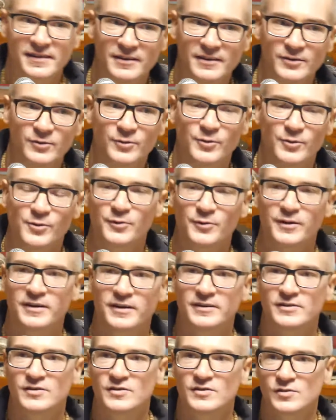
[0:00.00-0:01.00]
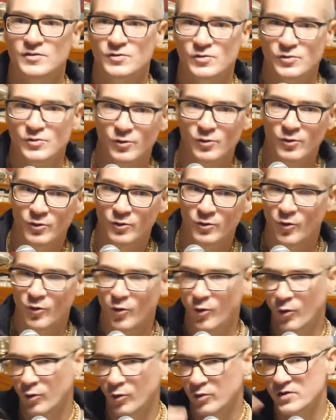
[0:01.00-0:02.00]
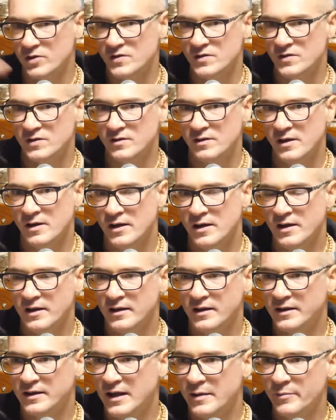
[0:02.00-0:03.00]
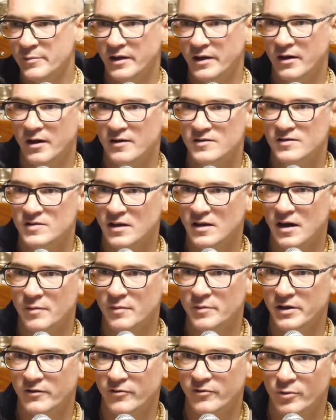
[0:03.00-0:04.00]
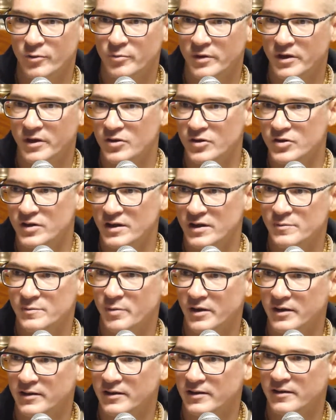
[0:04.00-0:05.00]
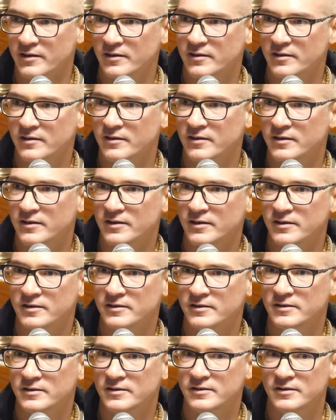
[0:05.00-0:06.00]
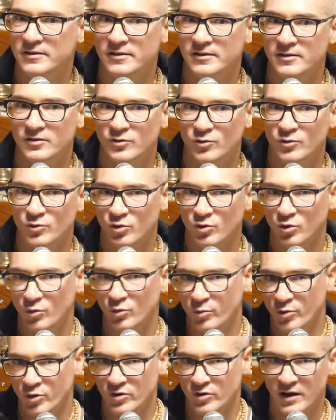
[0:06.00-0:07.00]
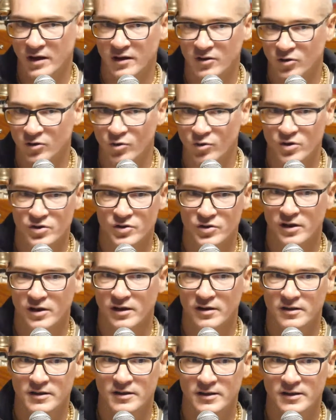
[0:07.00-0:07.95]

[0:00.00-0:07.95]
Duryodhana saw all these demigods coming from Krishna's body to protect Krishna.